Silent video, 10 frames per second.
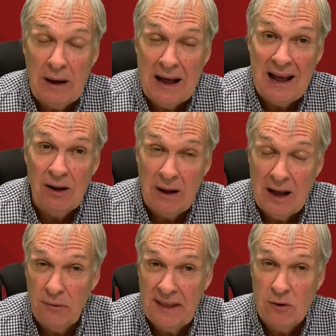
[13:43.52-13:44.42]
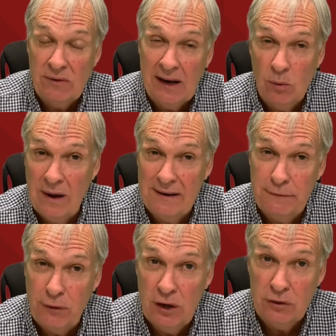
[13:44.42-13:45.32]
how they rate Juan
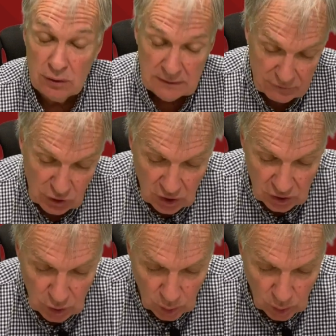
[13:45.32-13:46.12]
Foyth, who they've got on